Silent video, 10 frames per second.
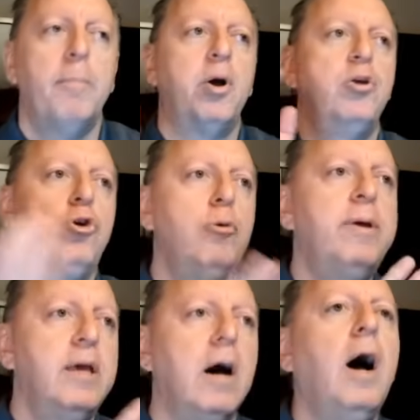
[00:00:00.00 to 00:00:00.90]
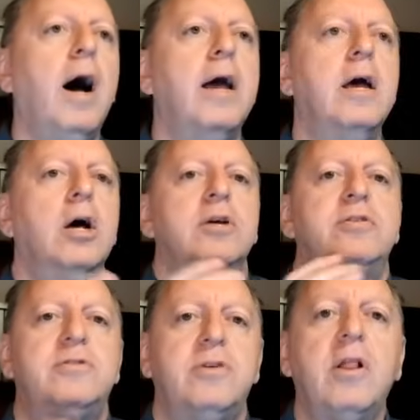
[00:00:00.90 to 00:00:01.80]
But UBI
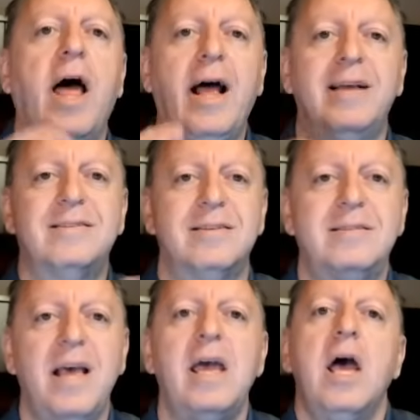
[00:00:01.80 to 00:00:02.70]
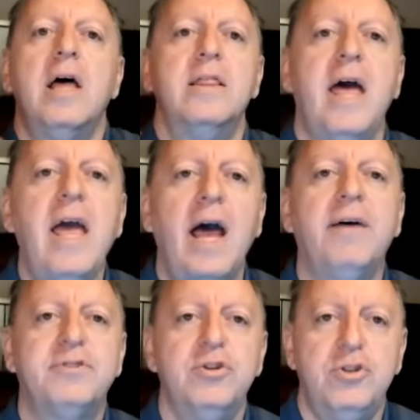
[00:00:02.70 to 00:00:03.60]
still has to say they
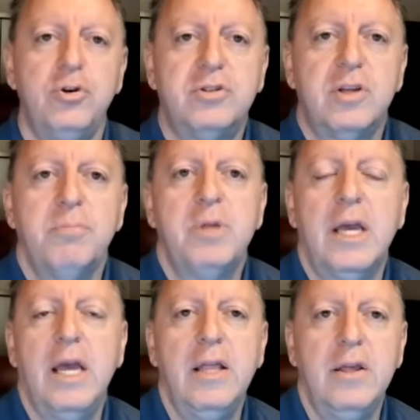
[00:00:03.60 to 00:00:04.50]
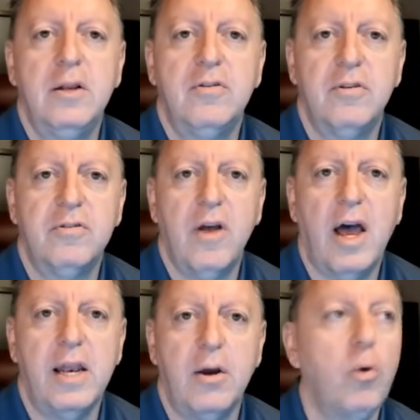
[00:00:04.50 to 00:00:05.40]
have to do something in the
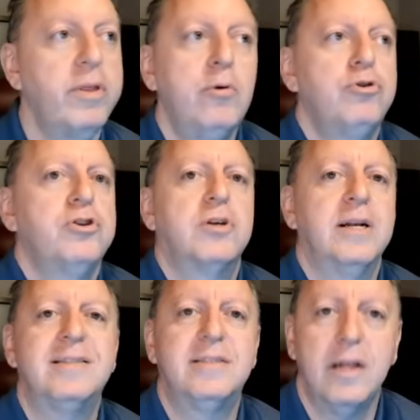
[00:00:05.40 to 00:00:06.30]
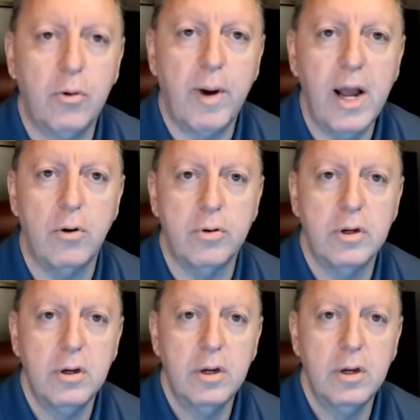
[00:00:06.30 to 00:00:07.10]
society or they are just going to sit around.